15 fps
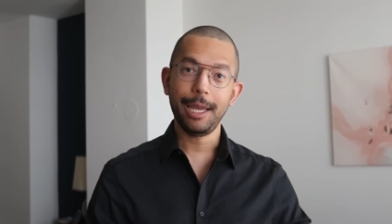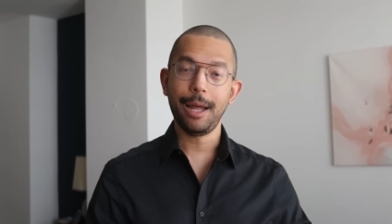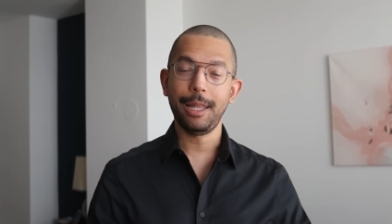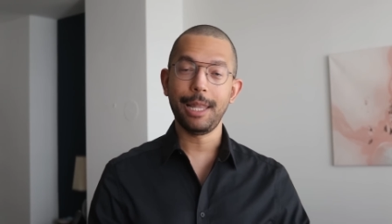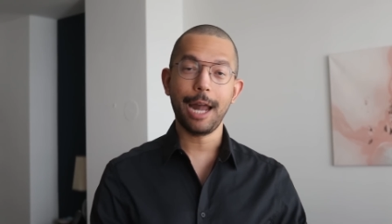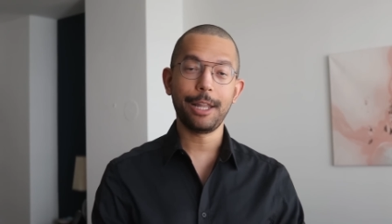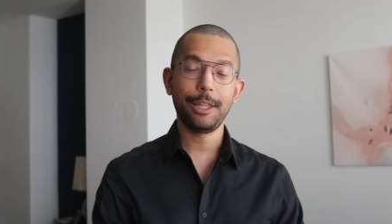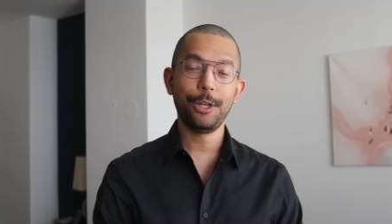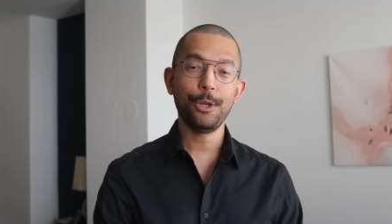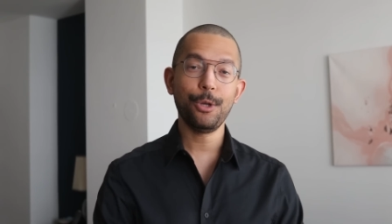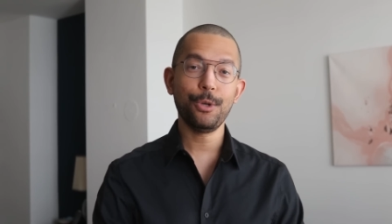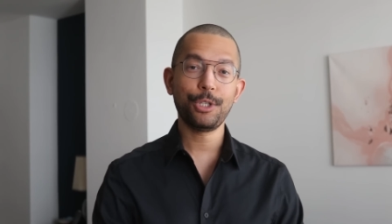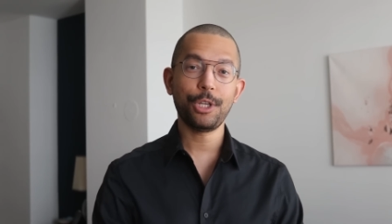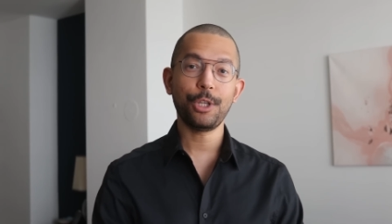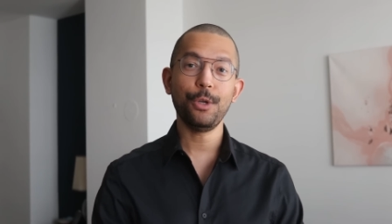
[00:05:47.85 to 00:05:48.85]
A lot of the
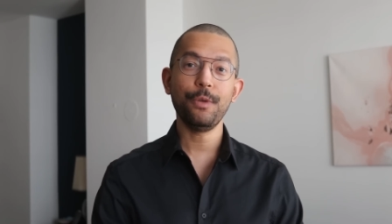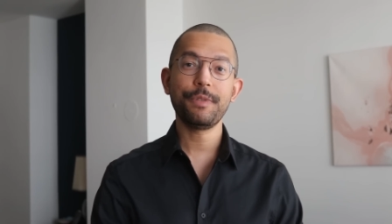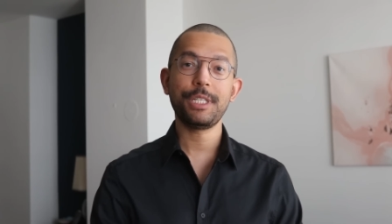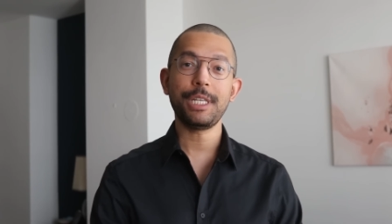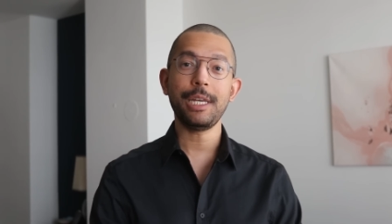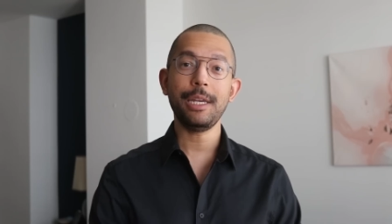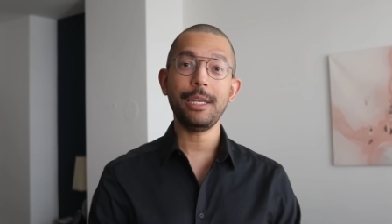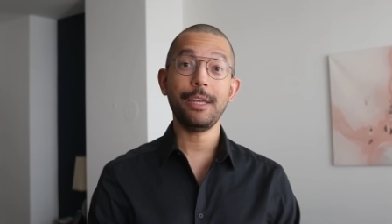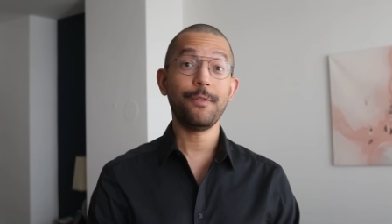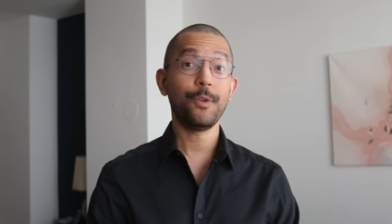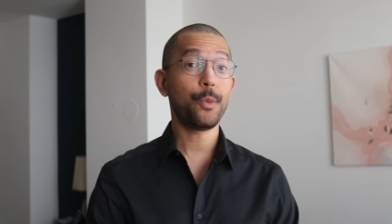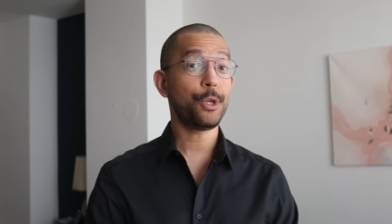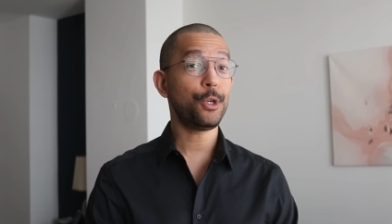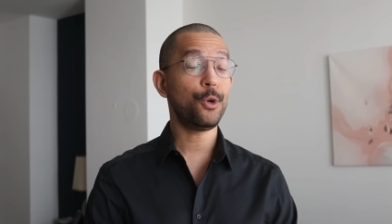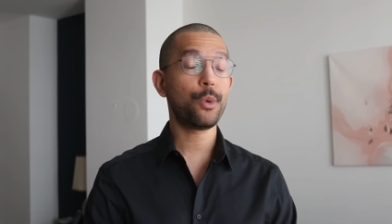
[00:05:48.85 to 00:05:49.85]
news that you've seen, even
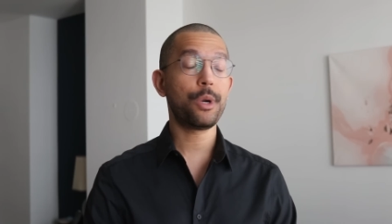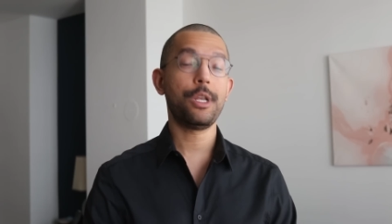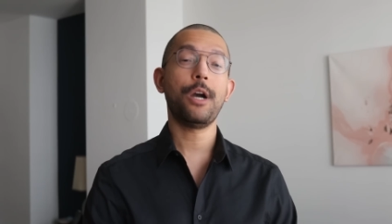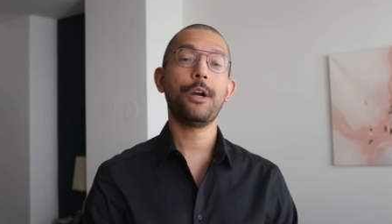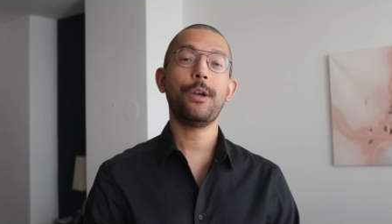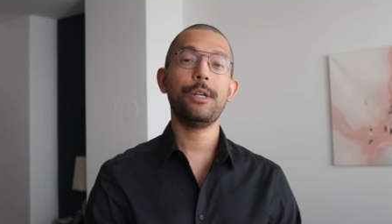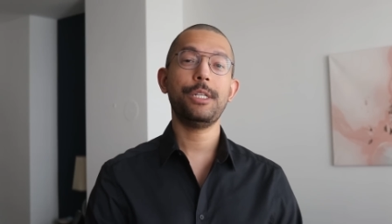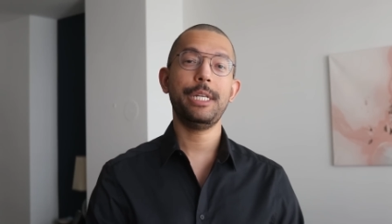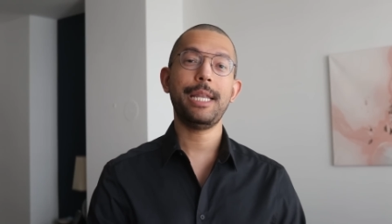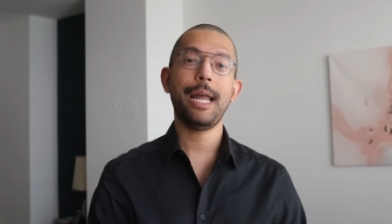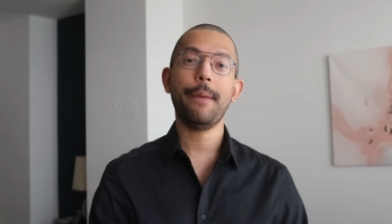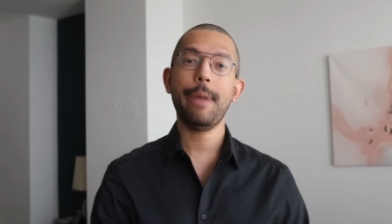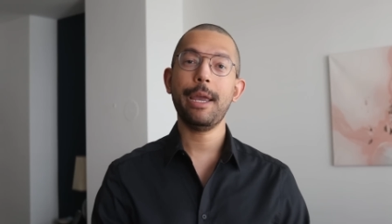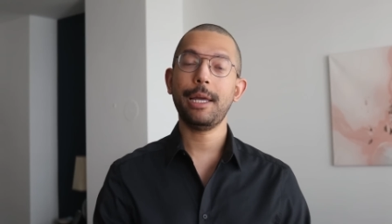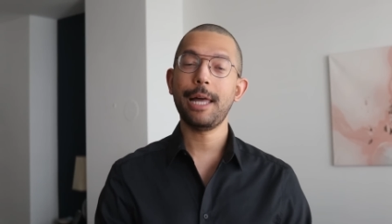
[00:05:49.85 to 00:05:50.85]
when you were younger, did
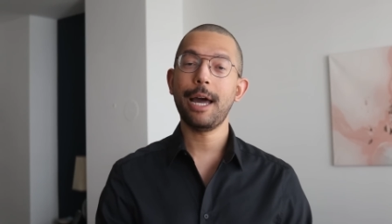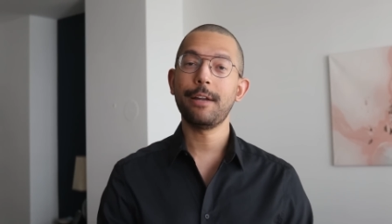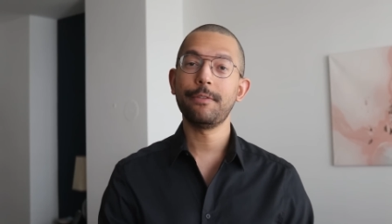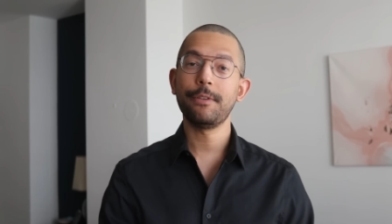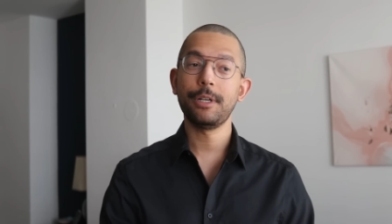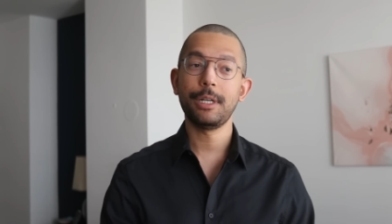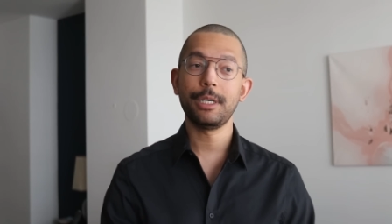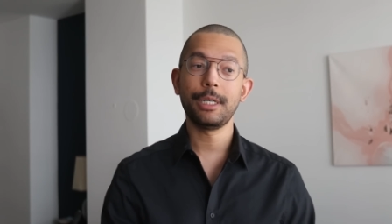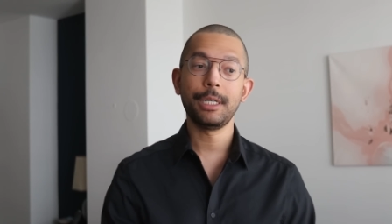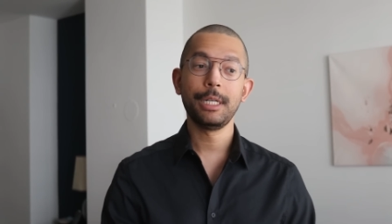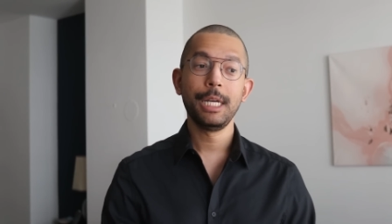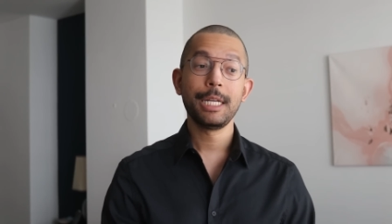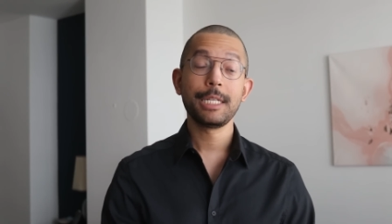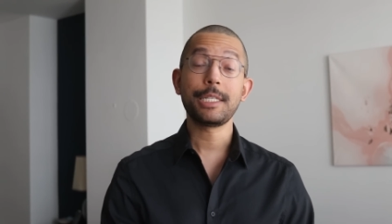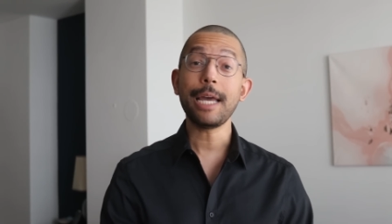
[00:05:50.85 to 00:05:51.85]
not make a lot of
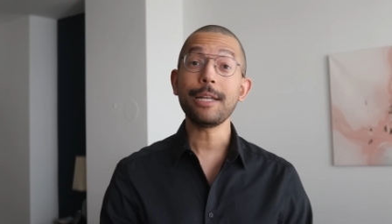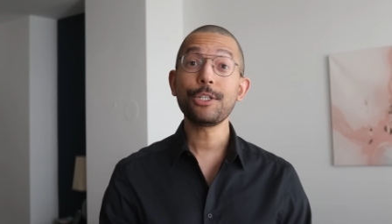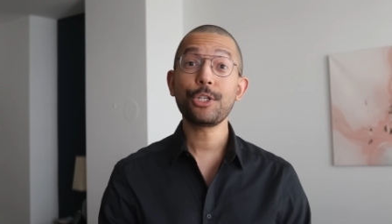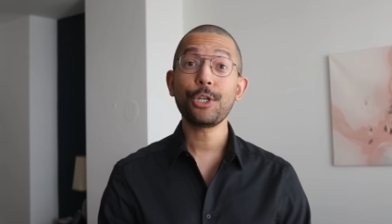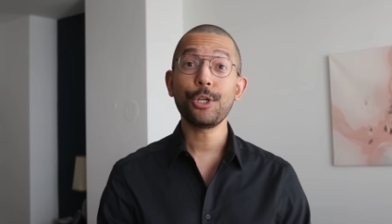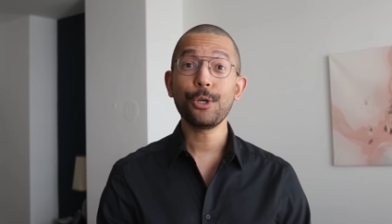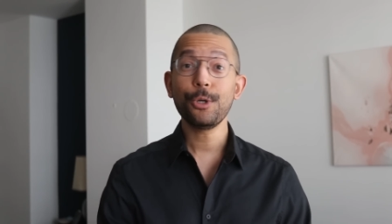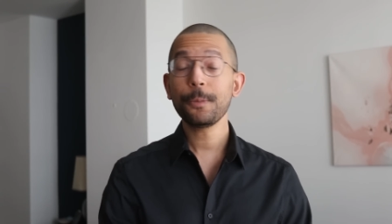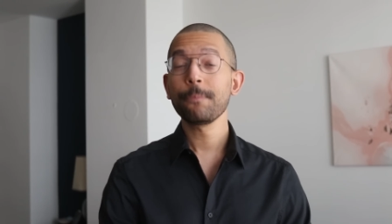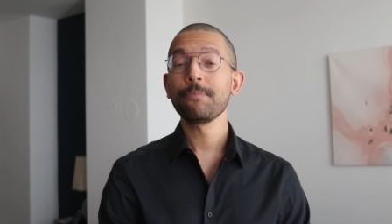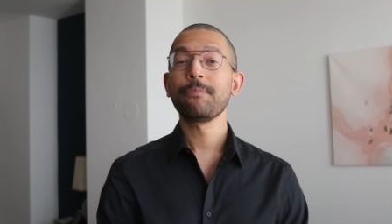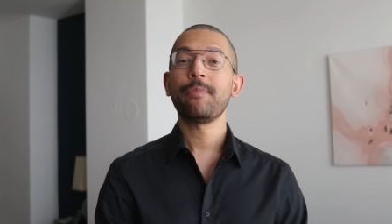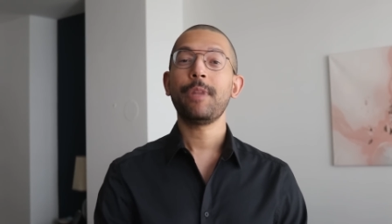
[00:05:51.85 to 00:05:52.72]
sense to you.